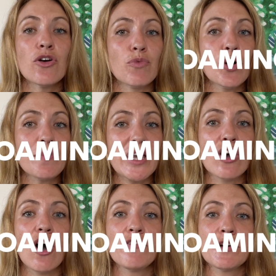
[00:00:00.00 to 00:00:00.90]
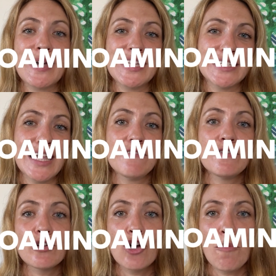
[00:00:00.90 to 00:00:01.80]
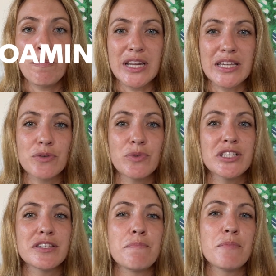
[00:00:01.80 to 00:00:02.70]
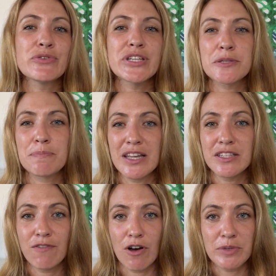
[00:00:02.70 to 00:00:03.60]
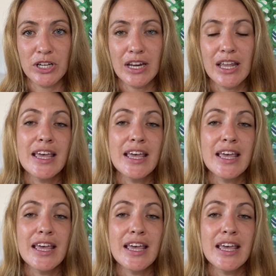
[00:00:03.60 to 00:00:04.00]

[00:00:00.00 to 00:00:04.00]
Roaming offered by the telephone companies, which is the most expensive option.